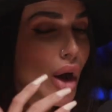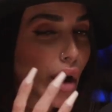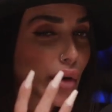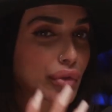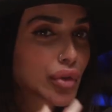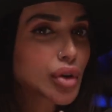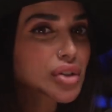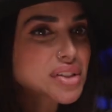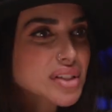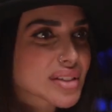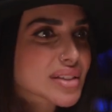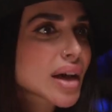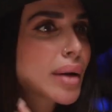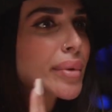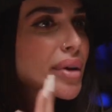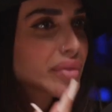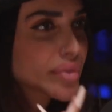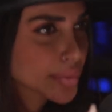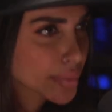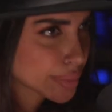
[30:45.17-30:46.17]
Of course, it's
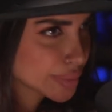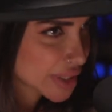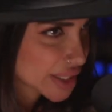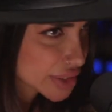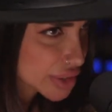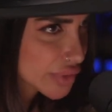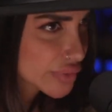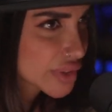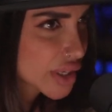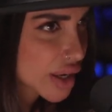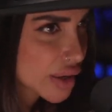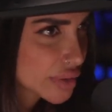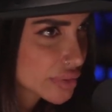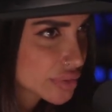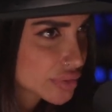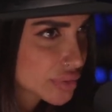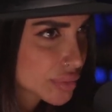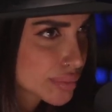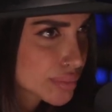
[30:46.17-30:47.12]
coming from a place of love.